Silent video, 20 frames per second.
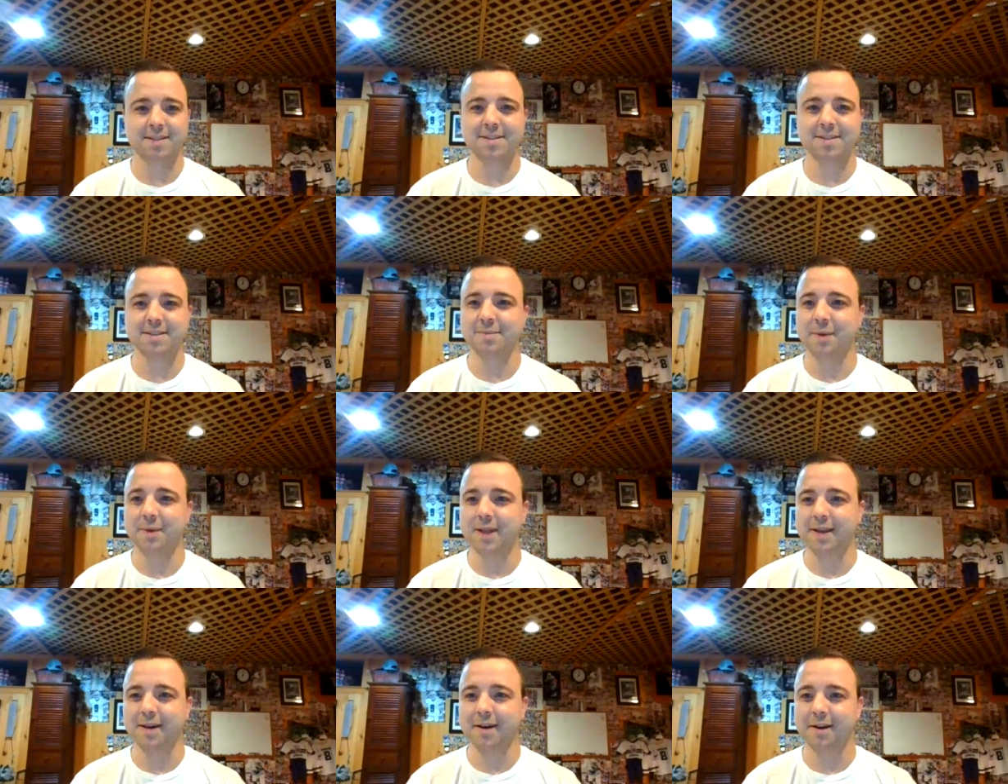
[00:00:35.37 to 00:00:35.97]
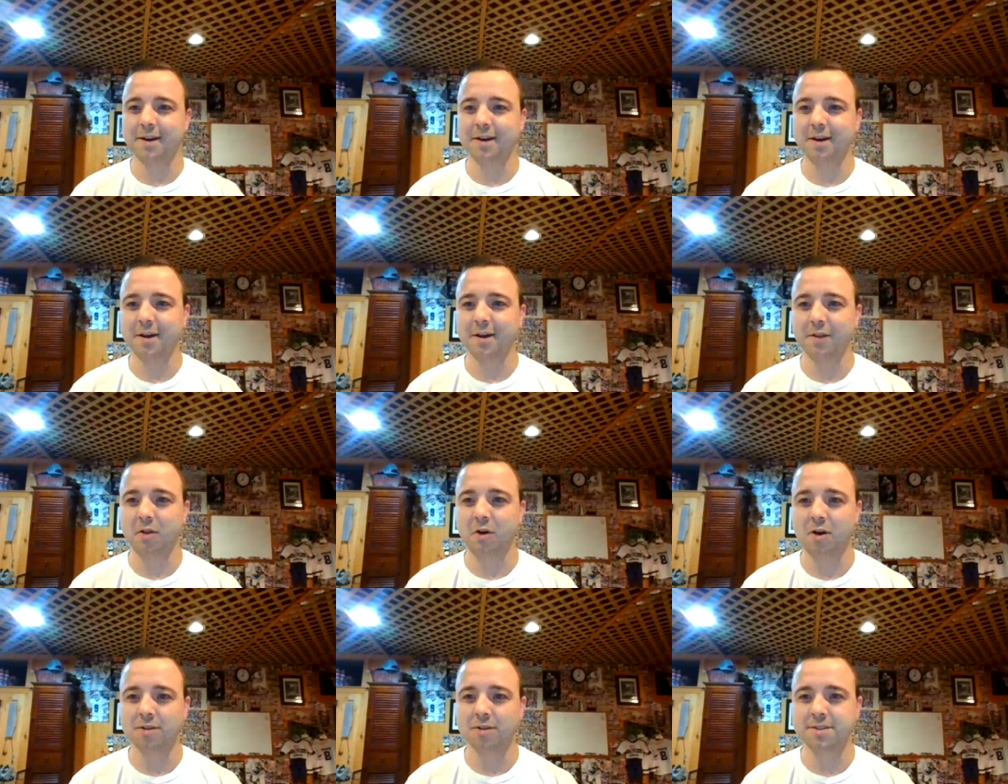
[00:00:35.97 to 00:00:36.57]
This has been a,
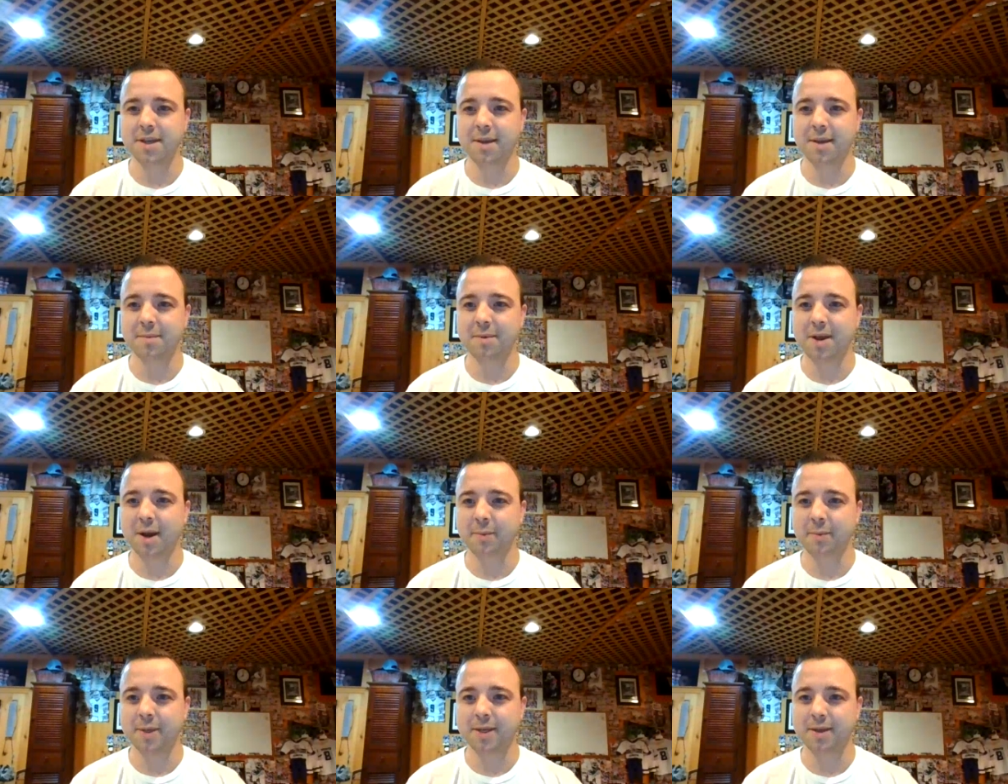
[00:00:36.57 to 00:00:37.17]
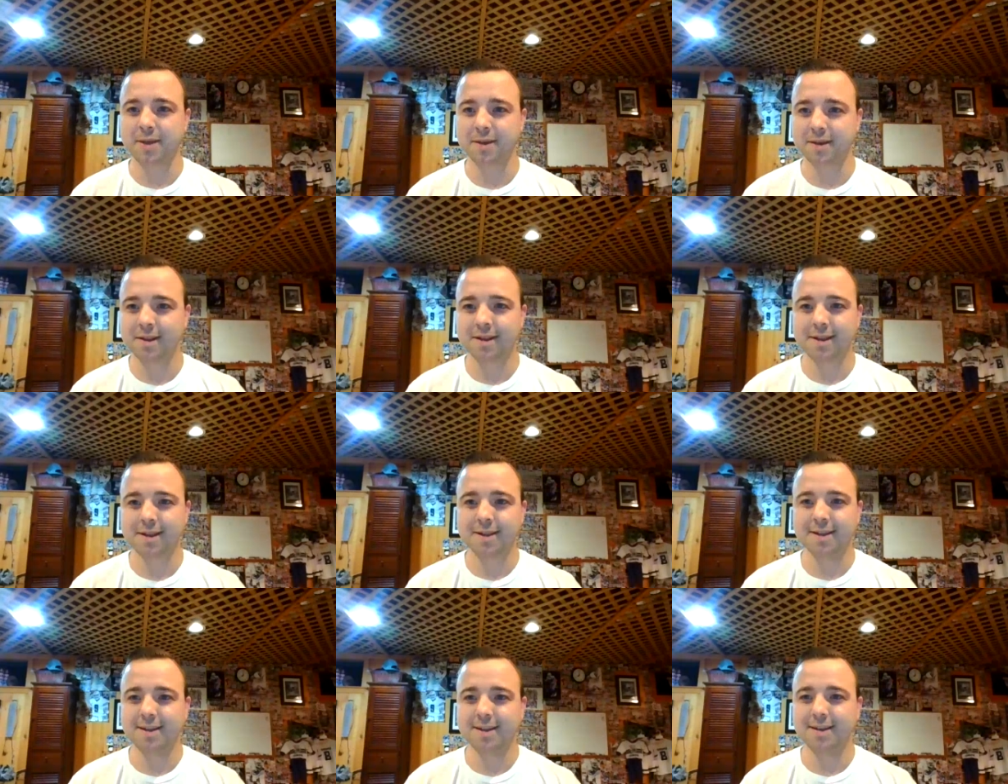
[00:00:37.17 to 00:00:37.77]
uh, a long time coming,
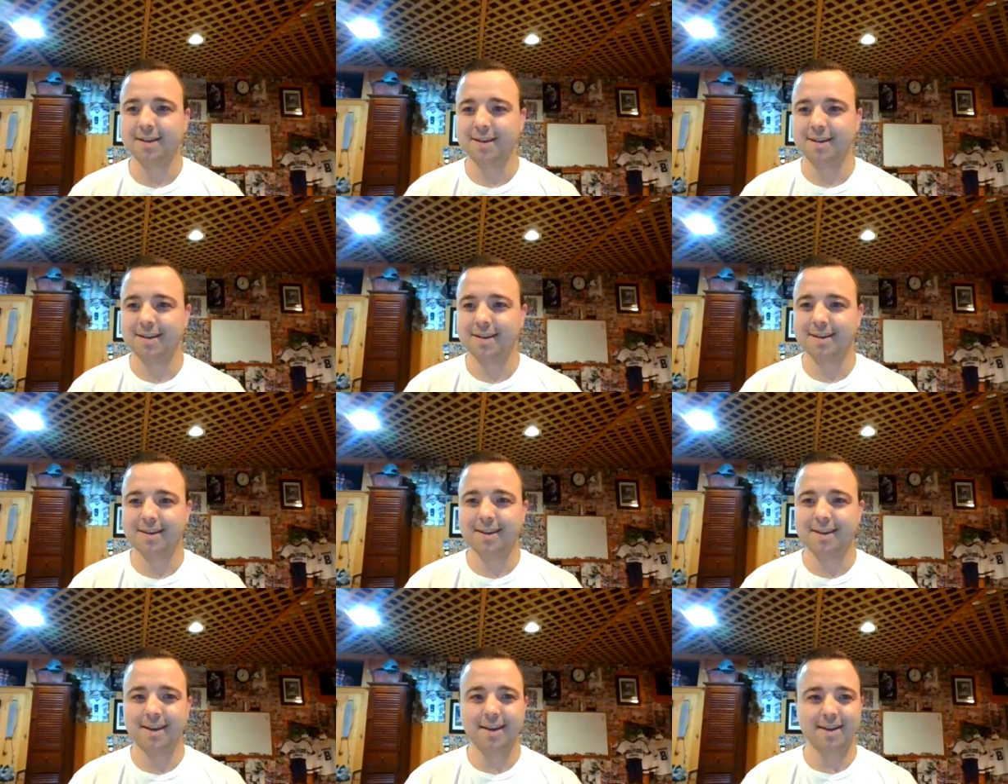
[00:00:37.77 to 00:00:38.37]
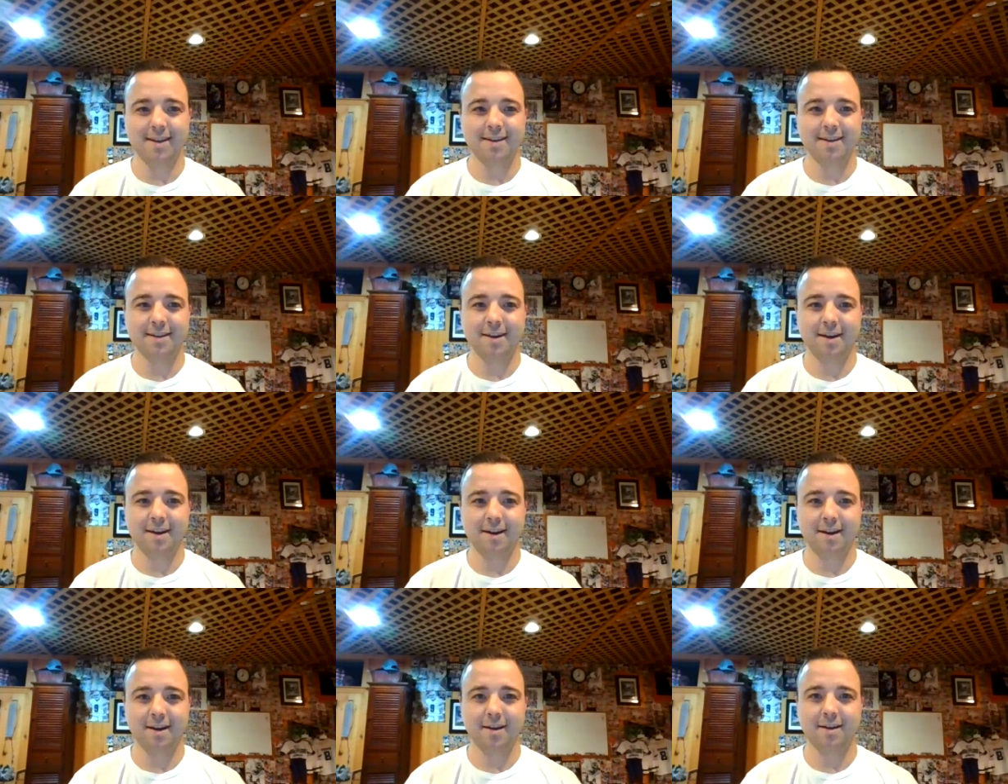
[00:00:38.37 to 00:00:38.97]
and
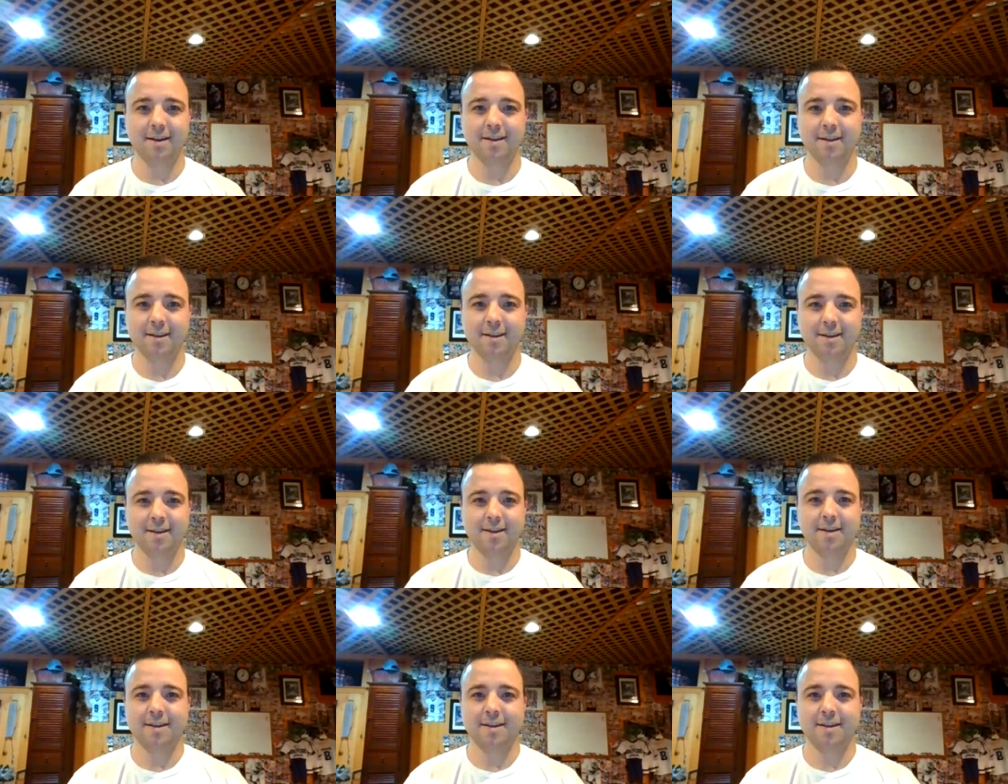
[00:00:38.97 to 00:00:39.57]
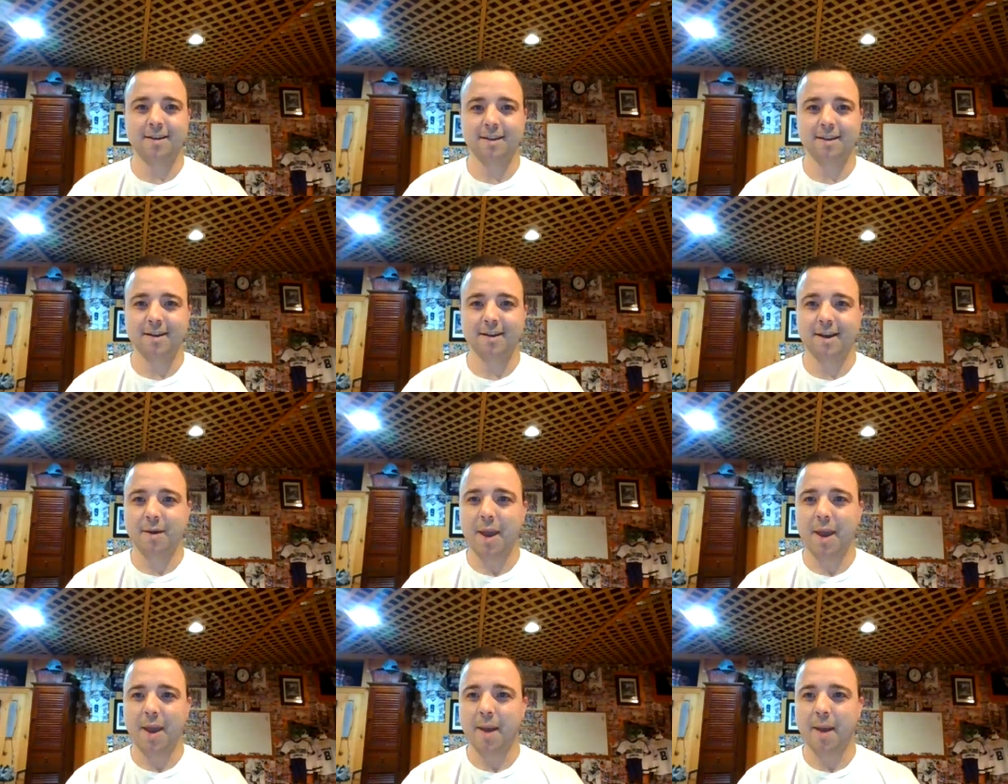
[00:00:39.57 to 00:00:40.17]
uh,
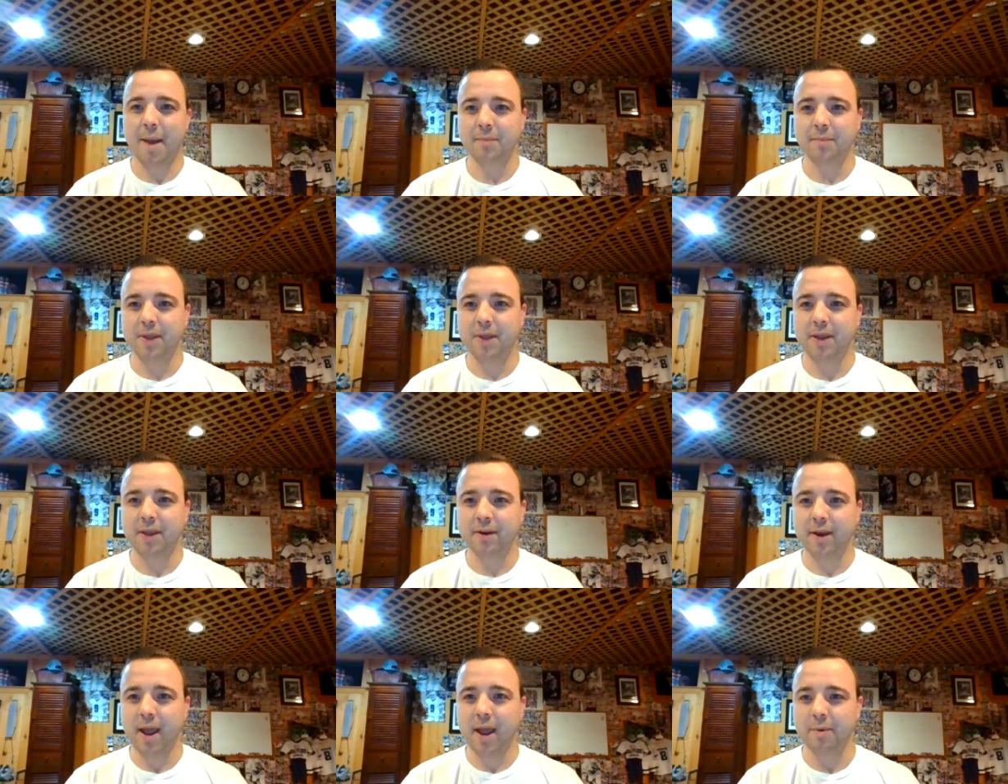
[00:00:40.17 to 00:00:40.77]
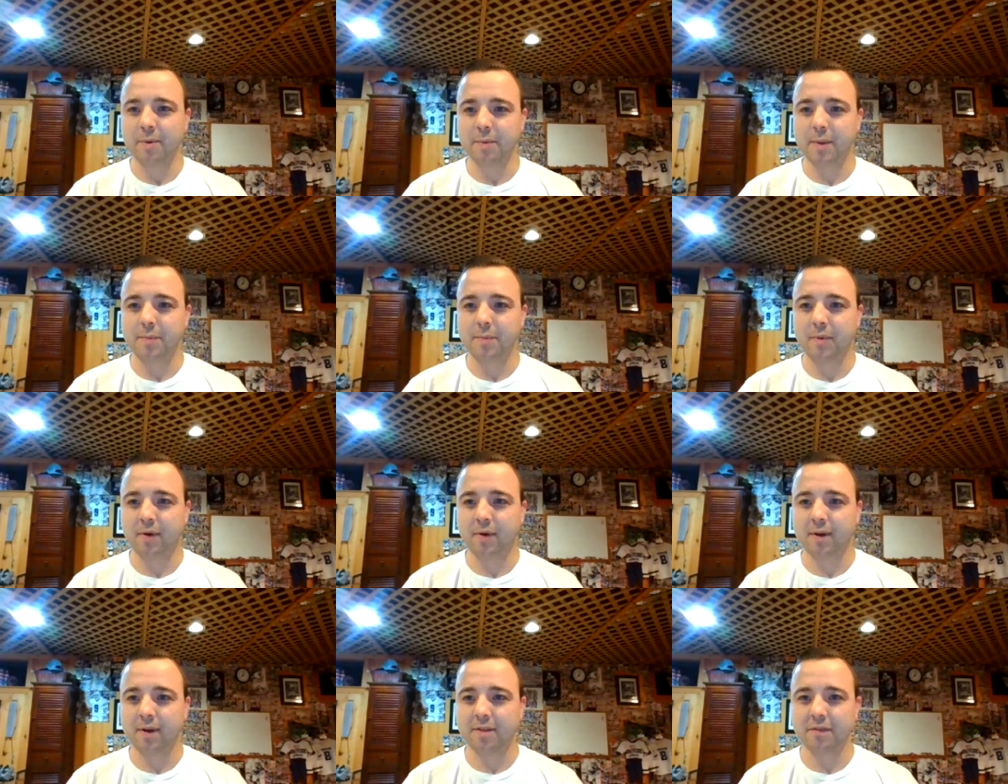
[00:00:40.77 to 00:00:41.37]
happy to be here. Happy to be
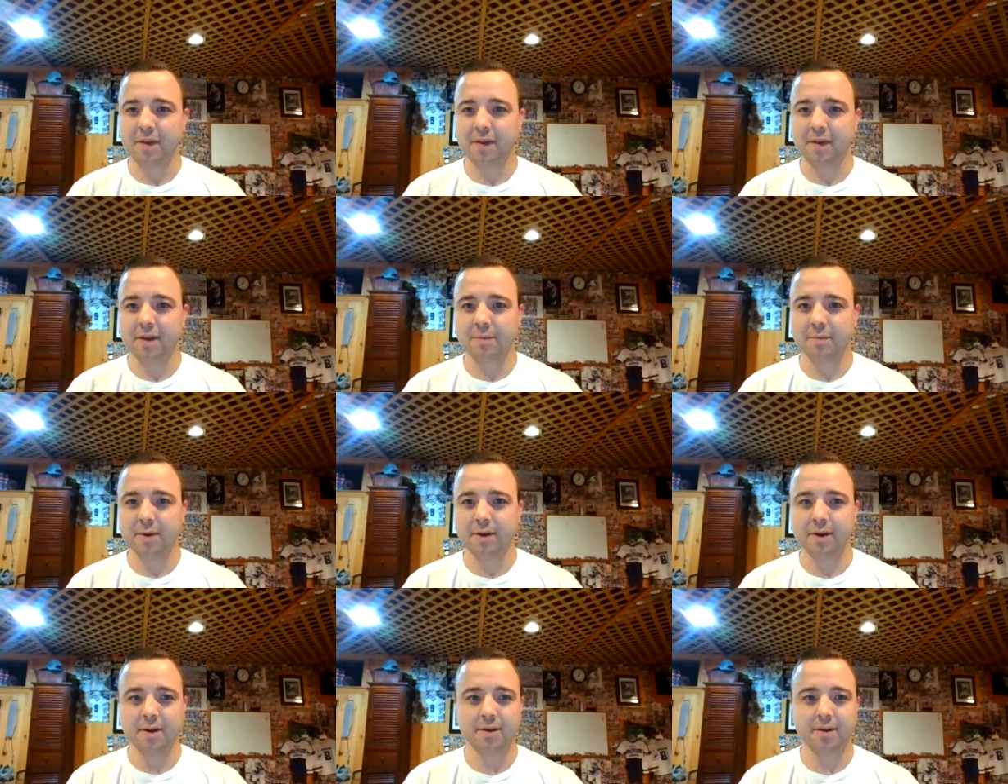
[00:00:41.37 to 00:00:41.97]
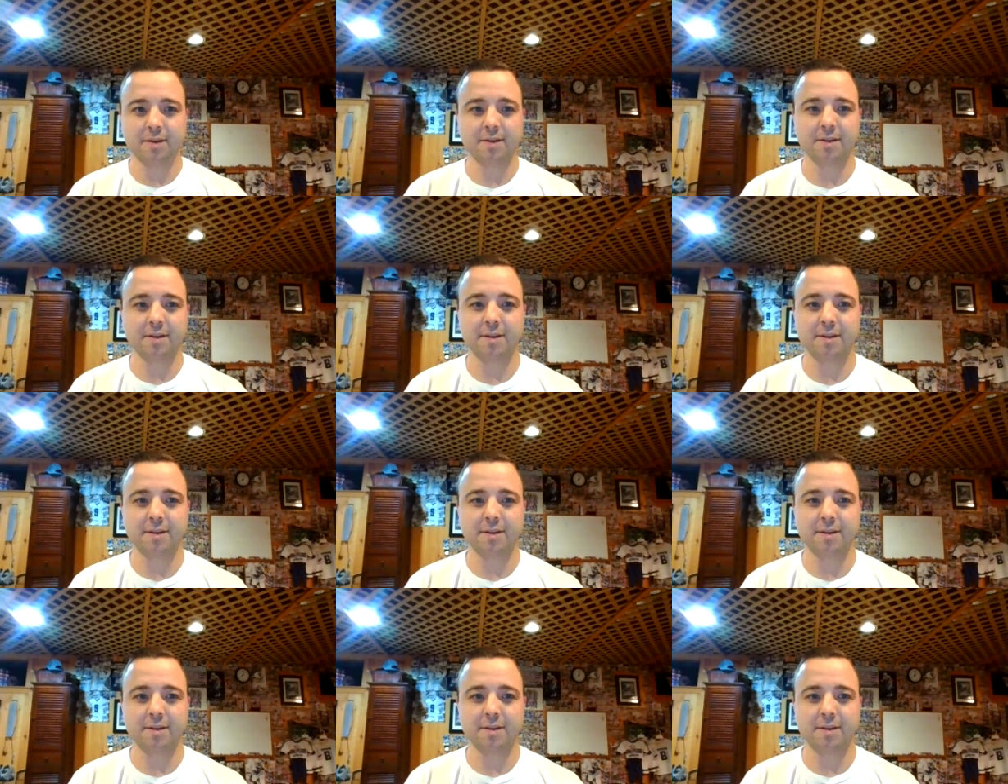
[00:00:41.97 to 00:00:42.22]
part of the fam here.